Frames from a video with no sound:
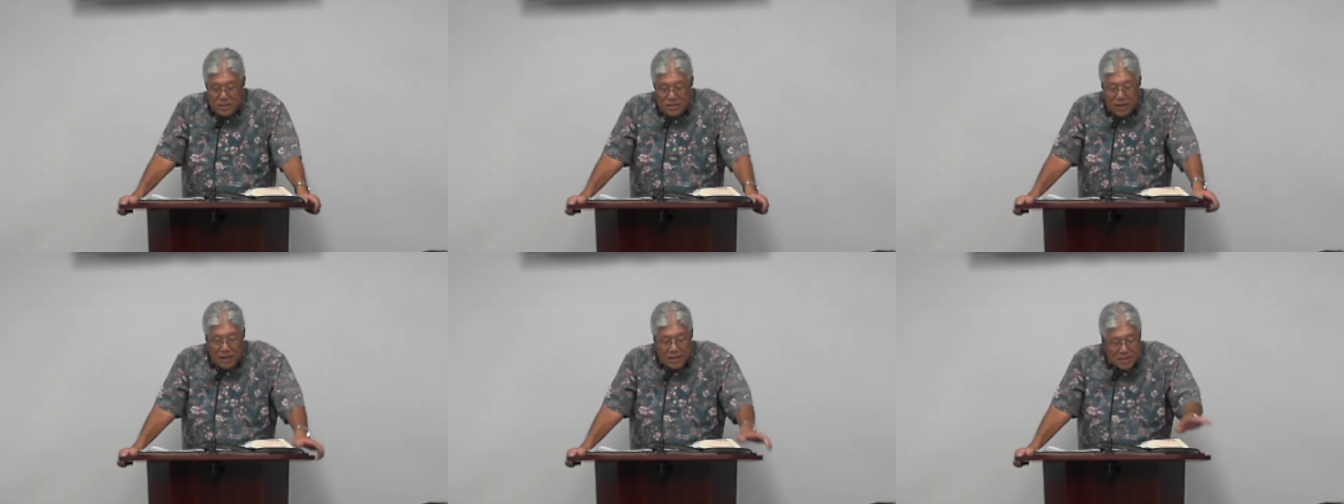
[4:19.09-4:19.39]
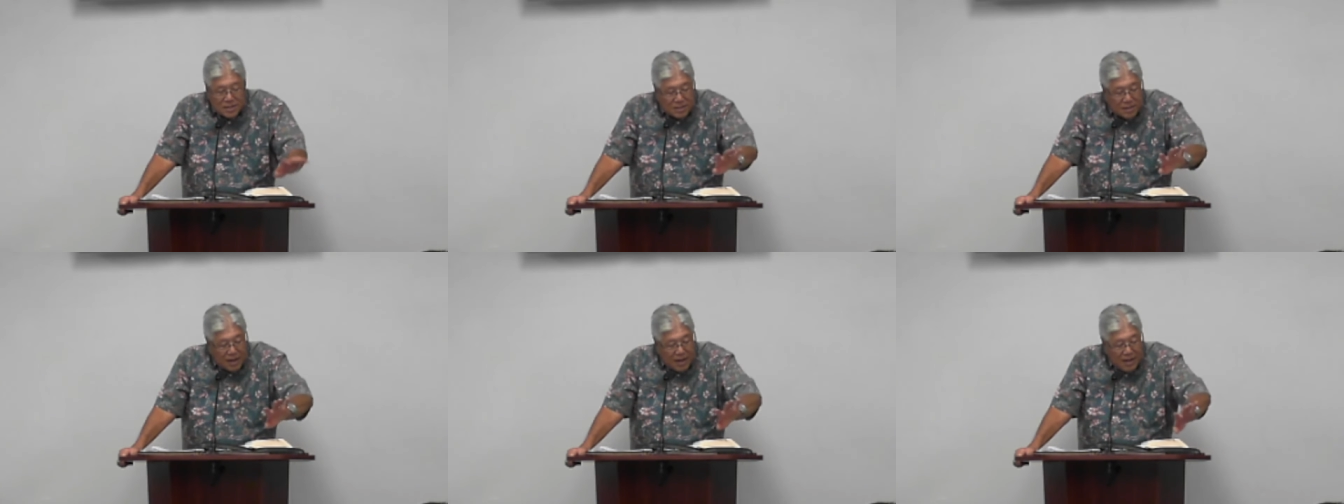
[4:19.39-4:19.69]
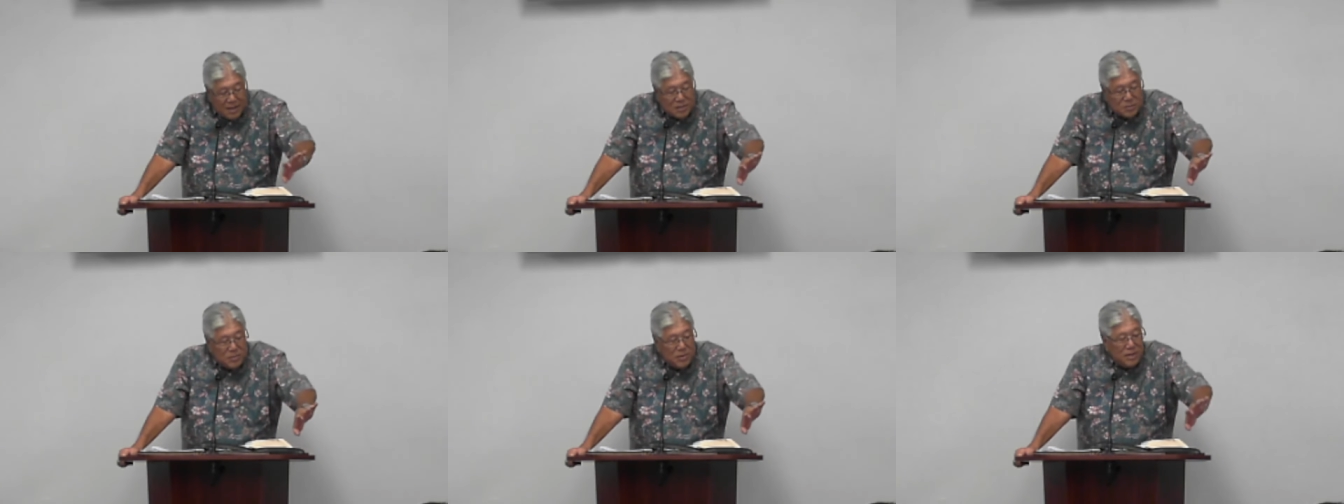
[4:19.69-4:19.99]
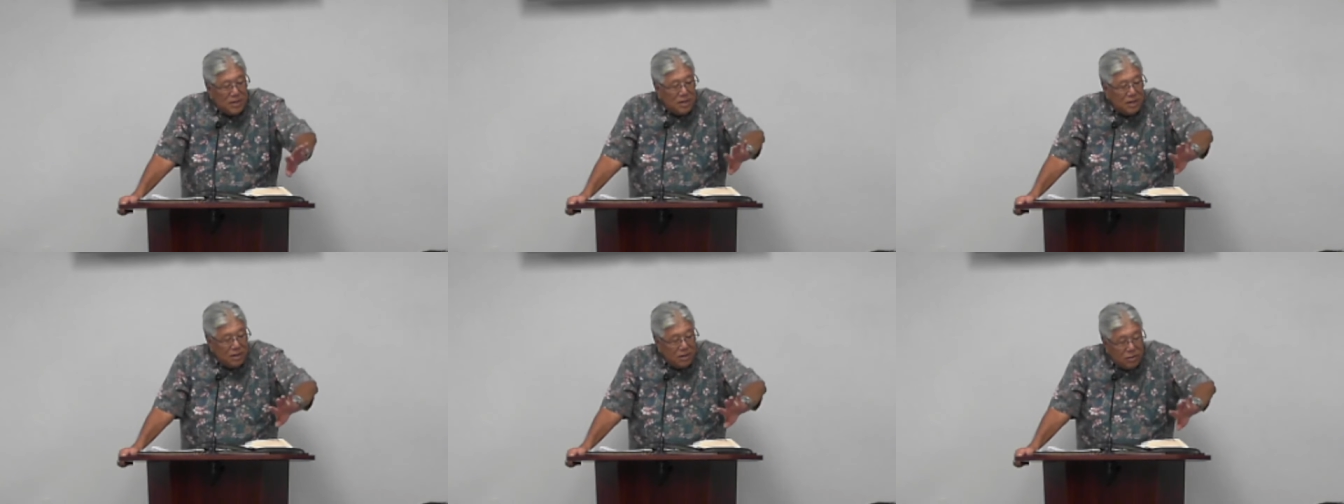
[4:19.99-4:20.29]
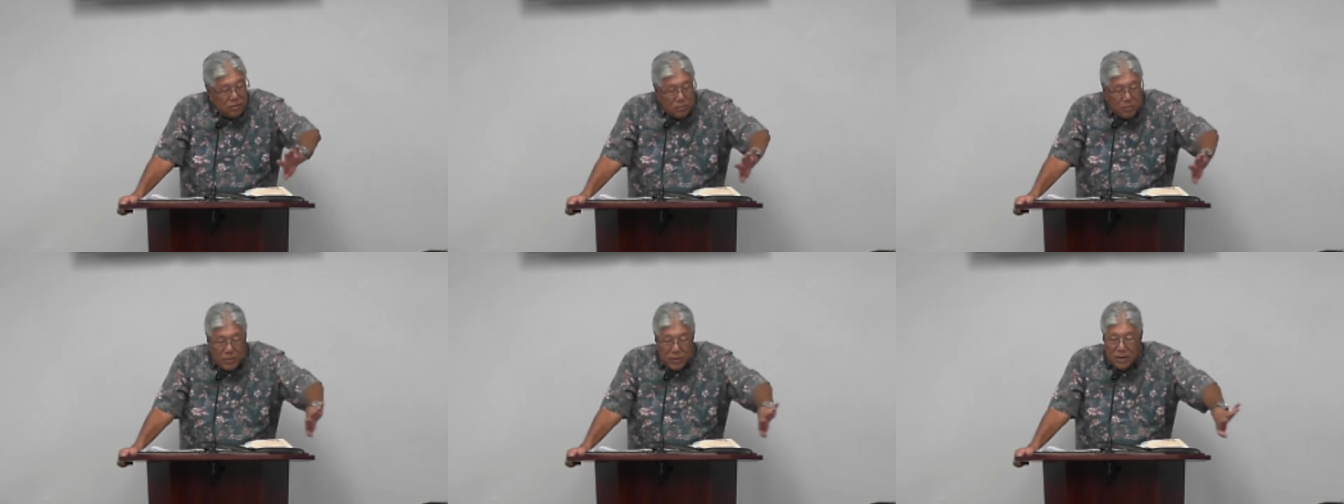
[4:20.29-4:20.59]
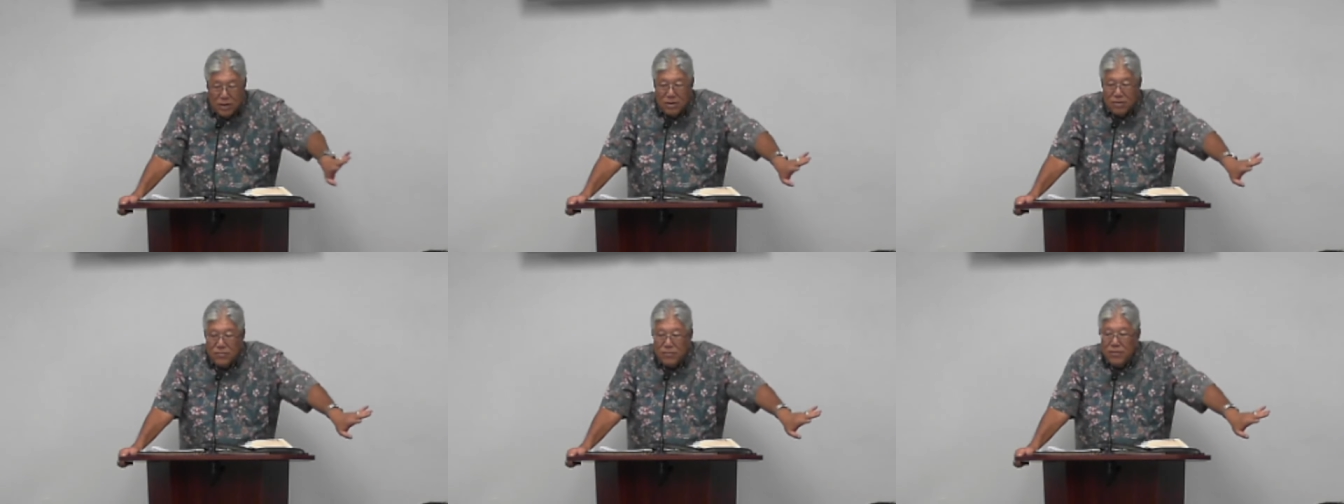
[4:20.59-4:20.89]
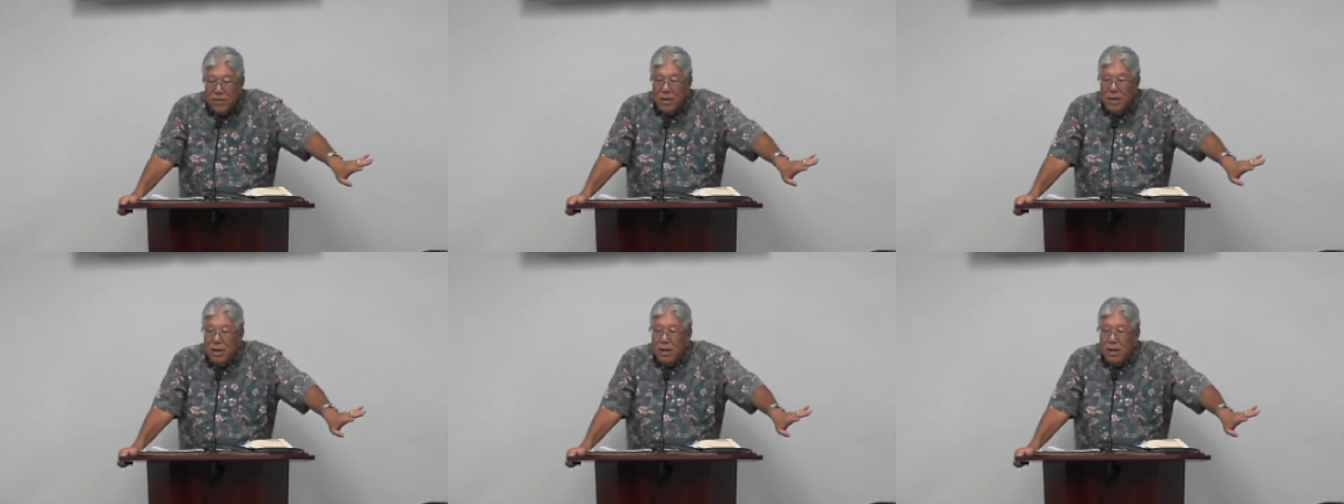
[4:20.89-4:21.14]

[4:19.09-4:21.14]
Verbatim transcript: chastisement, a little bit of